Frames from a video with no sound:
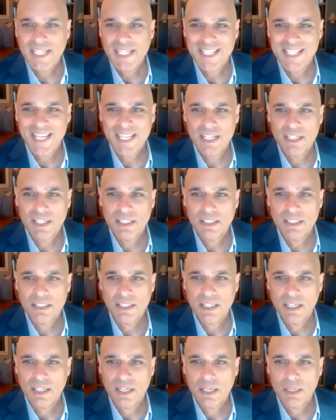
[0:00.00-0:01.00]

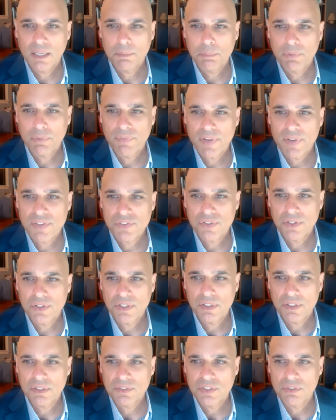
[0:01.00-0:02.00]
data, uh, Professor,
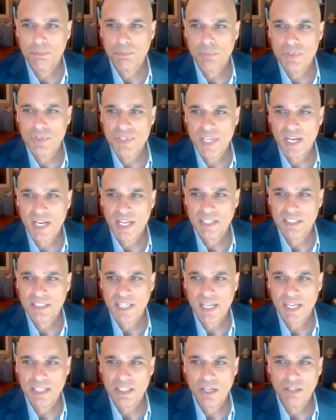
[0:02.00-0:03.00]
to, to present on
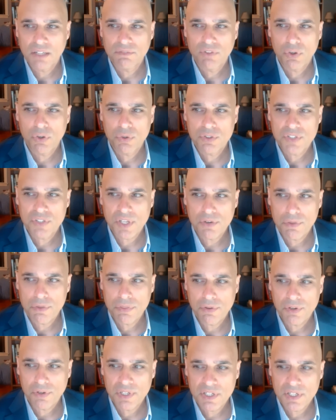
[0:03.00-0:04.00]
kind of young voters under
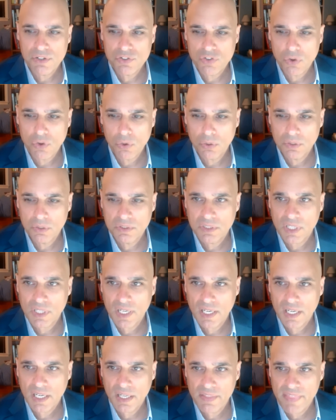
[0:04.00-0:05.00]
30 years old?
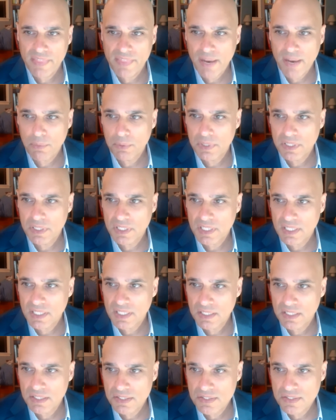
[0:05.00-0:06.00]
Uh, that one
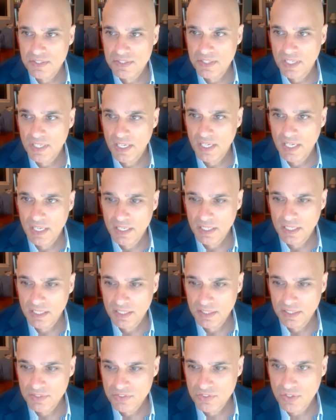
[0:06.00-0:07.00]
is,
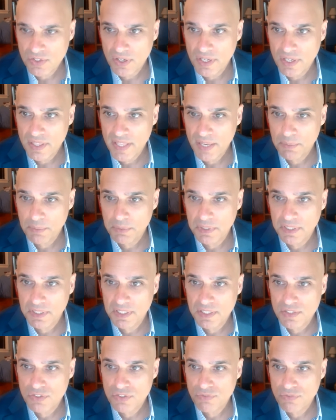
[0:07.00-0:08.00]
uh, sorry, that one
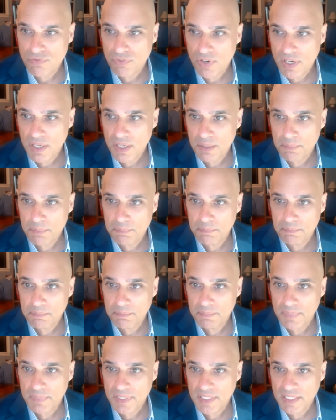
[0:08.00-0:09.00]
is
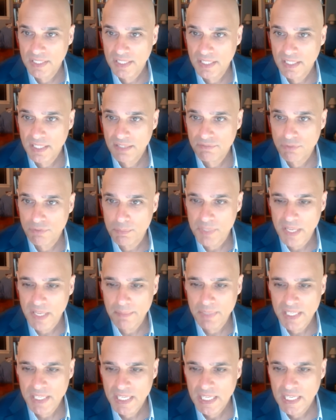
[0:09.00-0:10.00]
from, uh, from
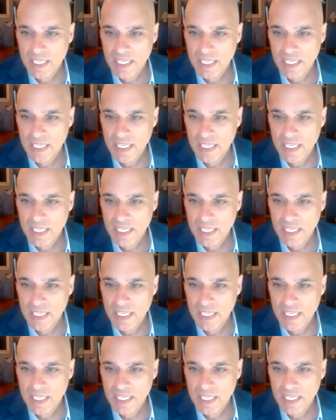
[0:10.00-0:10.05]
Debbie.